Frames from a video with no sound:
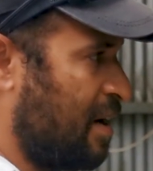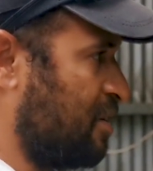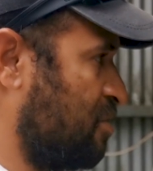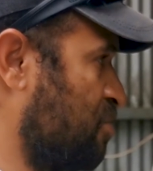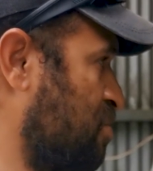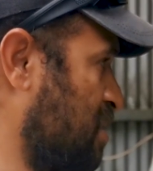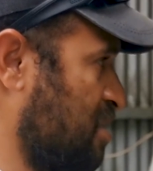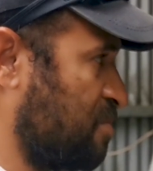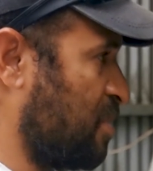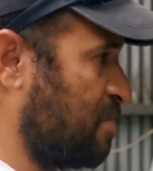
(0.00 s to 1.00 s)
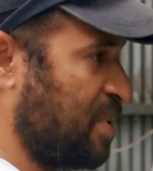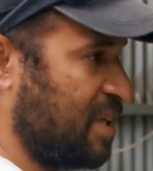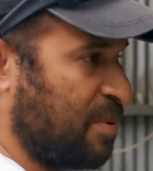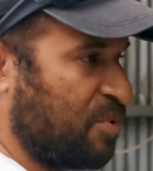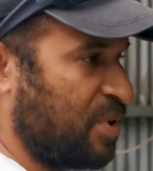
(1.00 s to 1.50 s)
You usually just want to buy
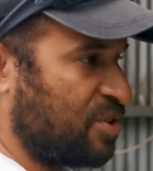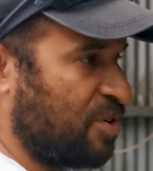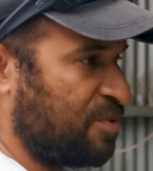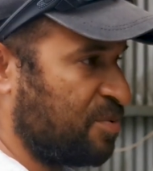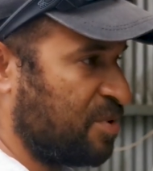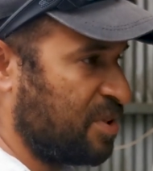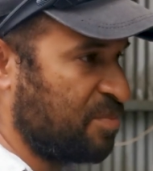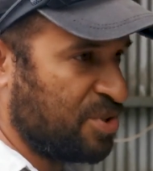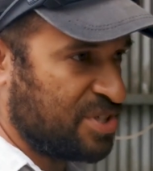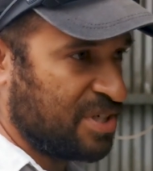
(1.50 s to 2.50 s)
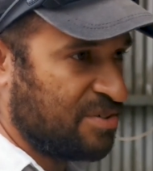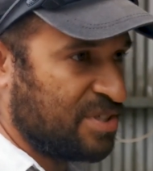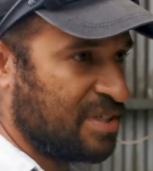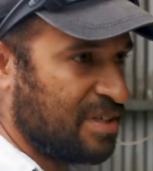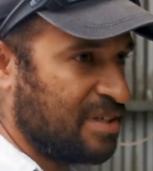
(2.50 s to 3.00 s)
number one coffee where the moisture
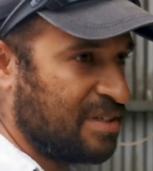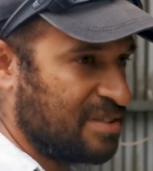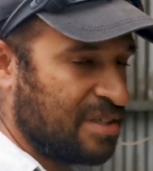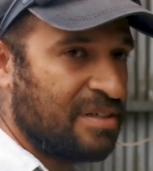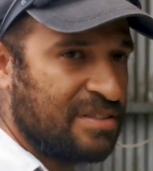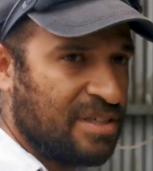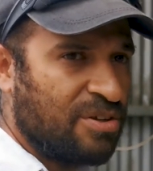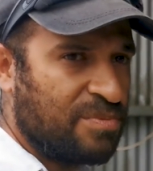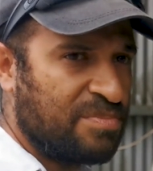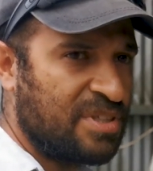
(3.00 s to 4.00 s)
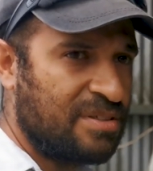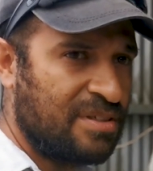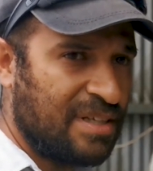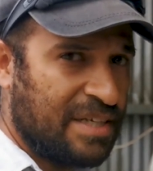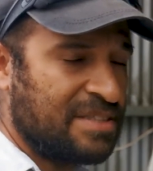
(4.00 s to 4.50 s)
is a lot
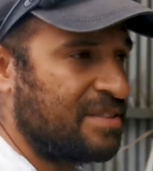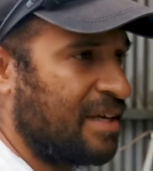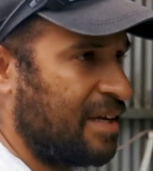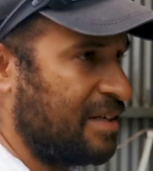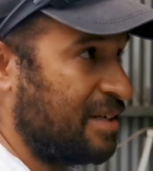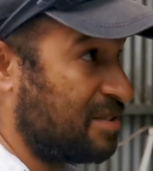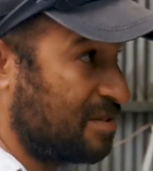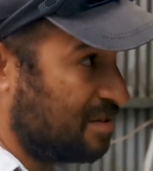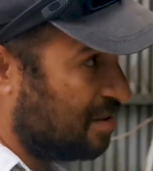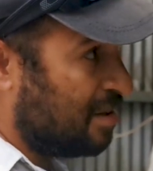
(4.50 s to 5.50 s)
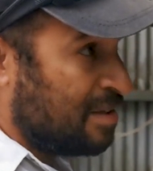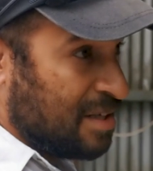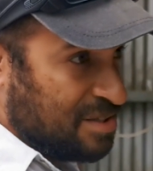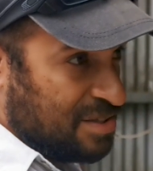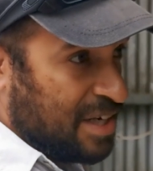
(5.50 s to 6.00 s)
less, and it
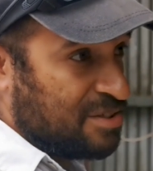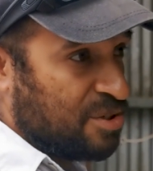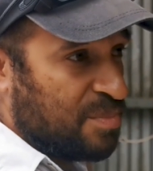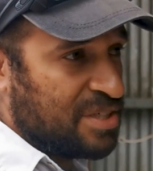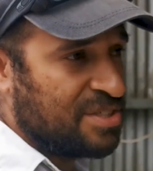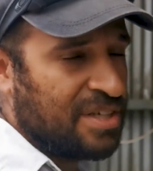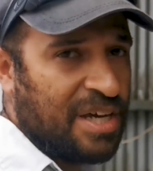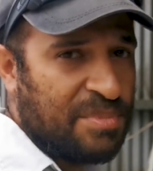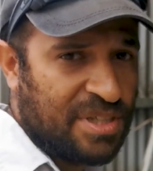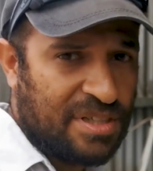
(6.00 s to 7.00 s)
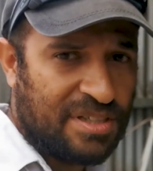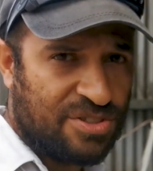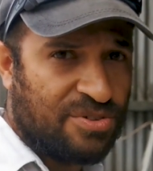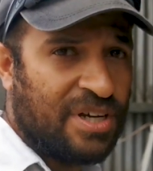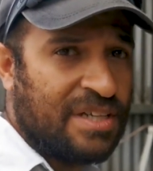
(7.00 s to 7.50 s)
doesn't take so much time in
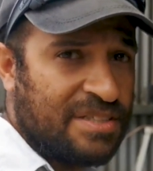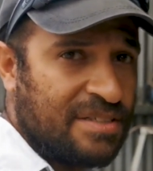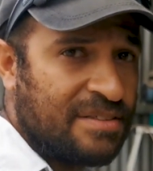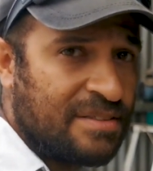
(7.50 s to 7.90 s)
the dryers.